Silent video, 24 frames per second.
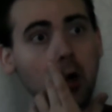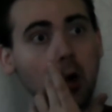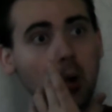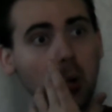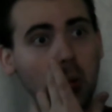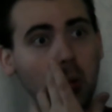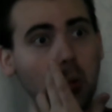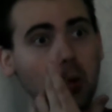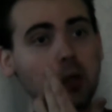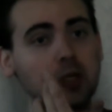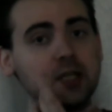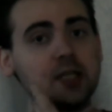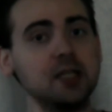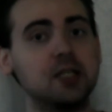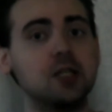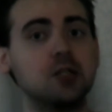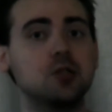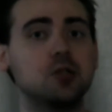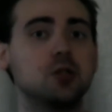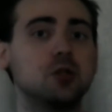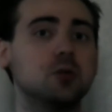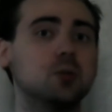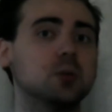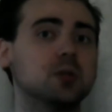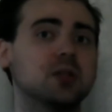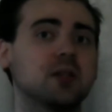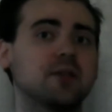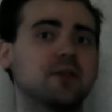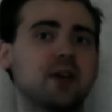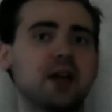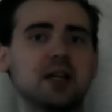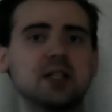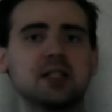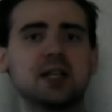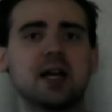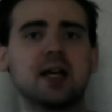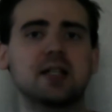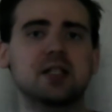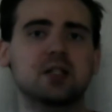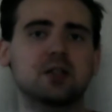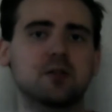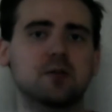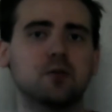what he could do with the Fantastic